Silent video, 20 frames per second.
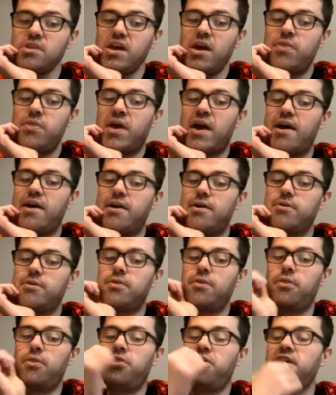that
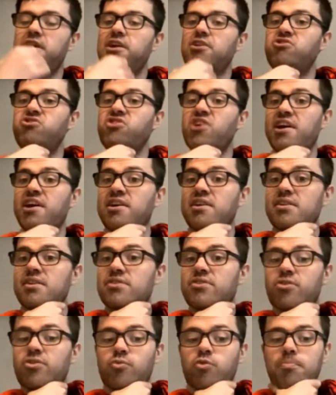the Giants,
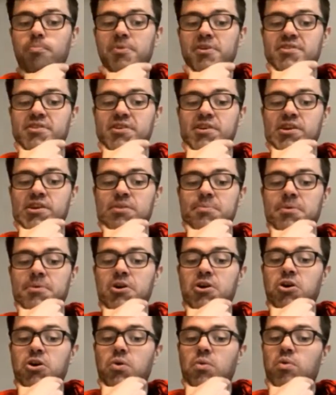the rugby team,
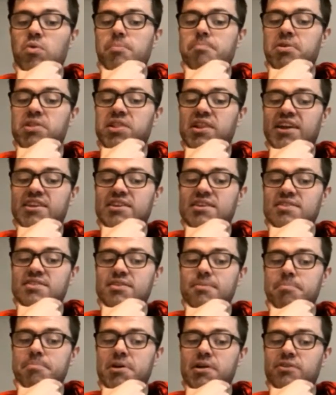were planning to
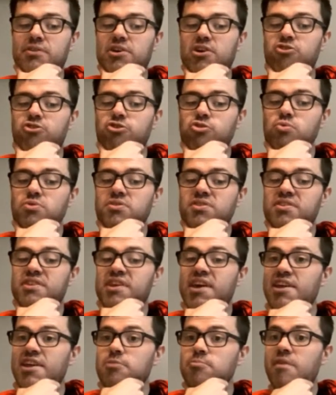build a new
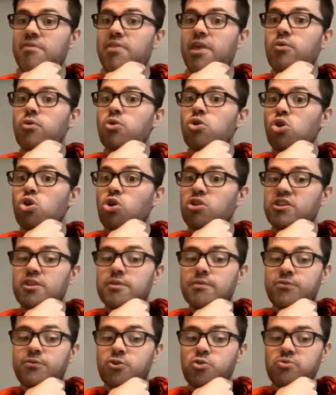stadium of their own in the
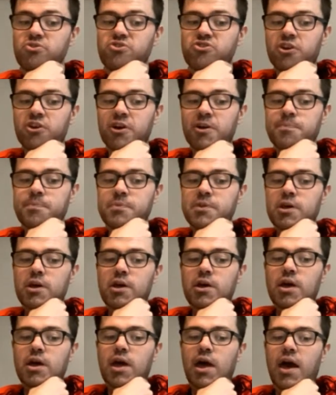future.
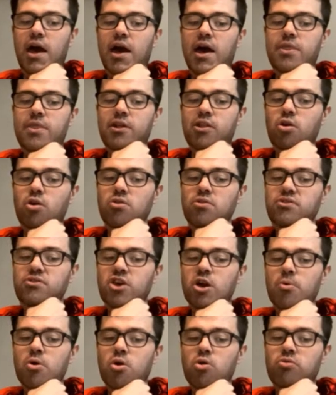The
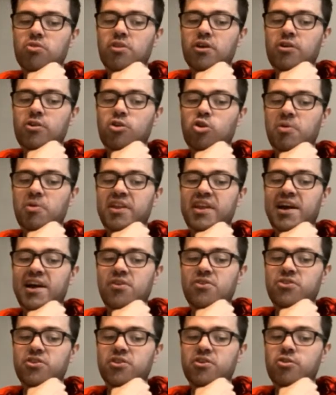long-term owner of the club
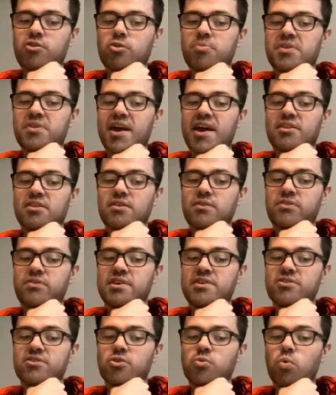announced at the club's
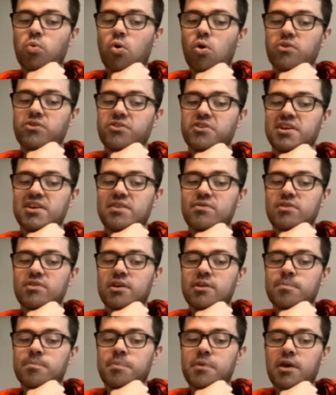end-of-season awards
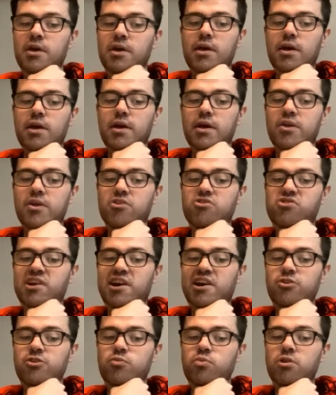evening the
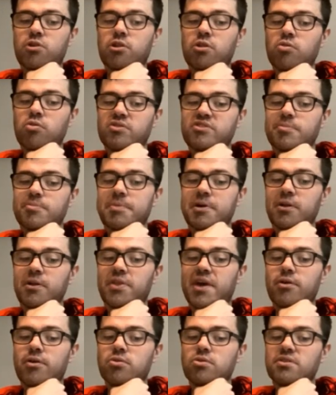Giants would look to build
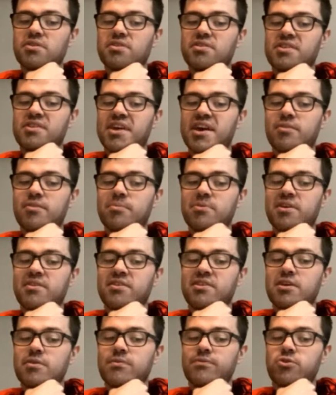their own stadium in the
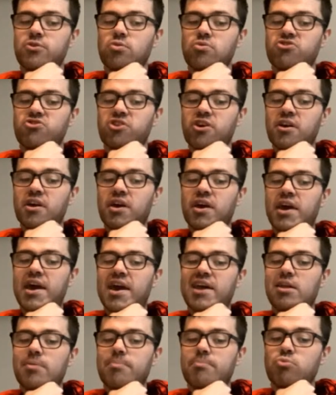near future
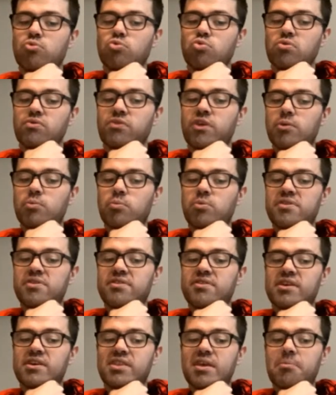in a move that would
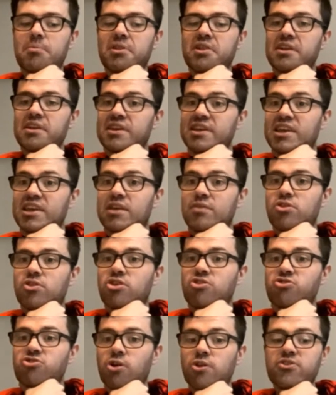see them leave the
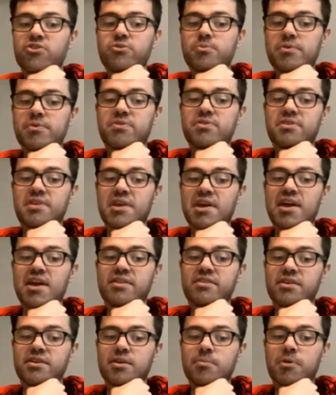Johnson
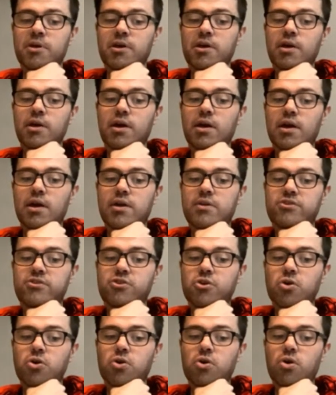Stadium.
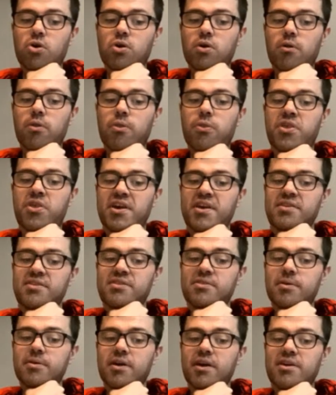So
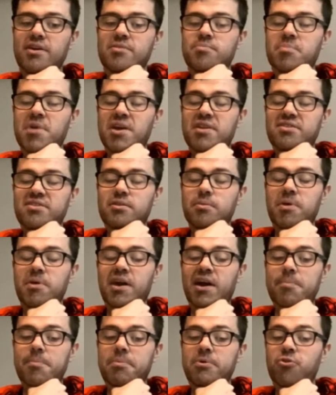this is meant to be
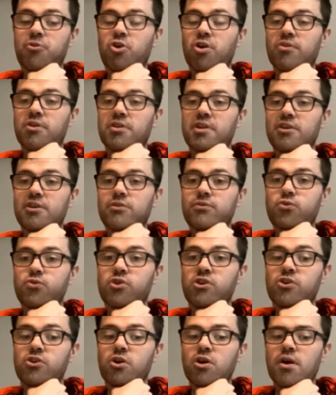happening over the next 3
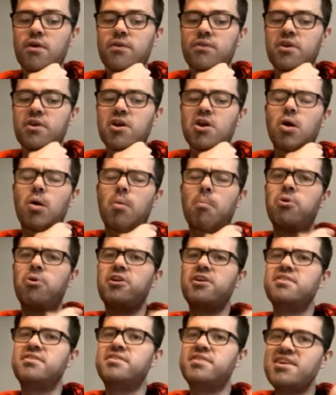years. But
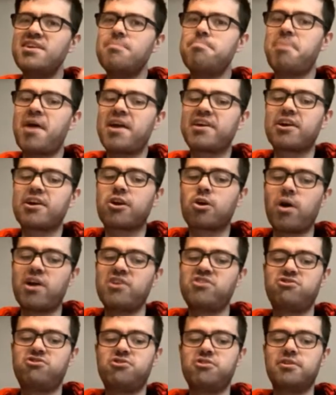it did beg a
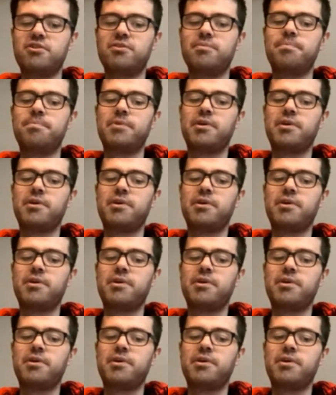question.